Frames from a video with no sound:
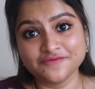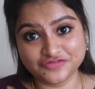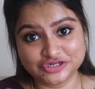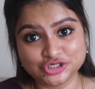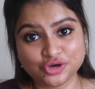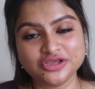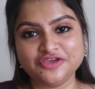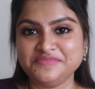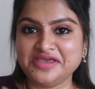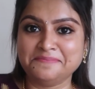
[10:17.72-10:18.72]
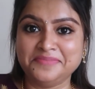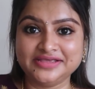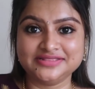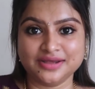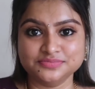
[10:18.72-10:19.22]
video, give me a
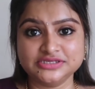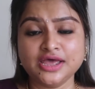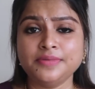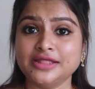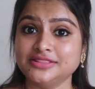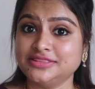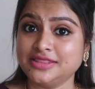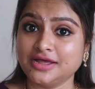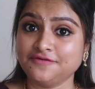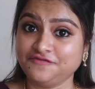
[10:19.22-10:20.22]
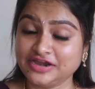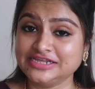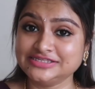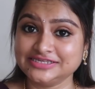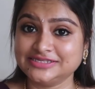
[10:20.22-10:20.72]
big thumbs up. And
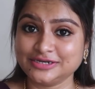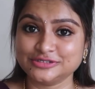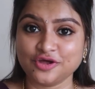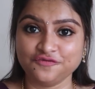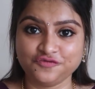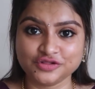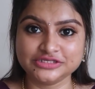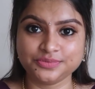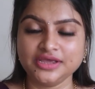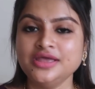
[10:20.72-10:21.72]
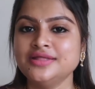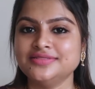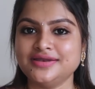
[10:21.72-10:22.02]
wedding season is on full swing.